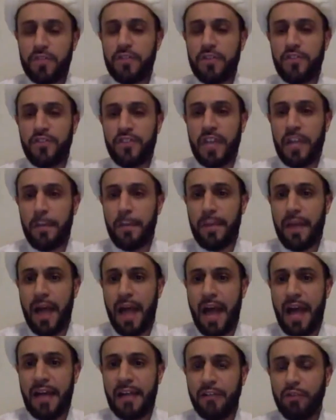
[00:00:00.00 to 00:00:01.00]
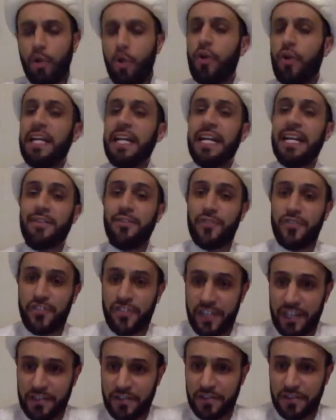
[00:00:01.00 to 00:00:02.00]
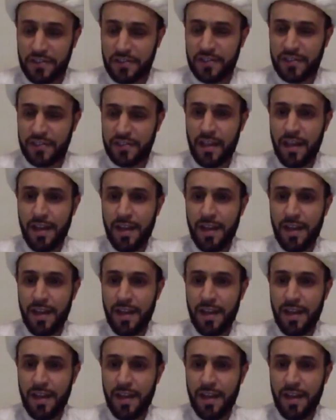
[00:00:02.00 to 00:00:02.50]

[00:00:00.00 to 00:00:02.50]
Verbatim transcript: to stay behind or he insists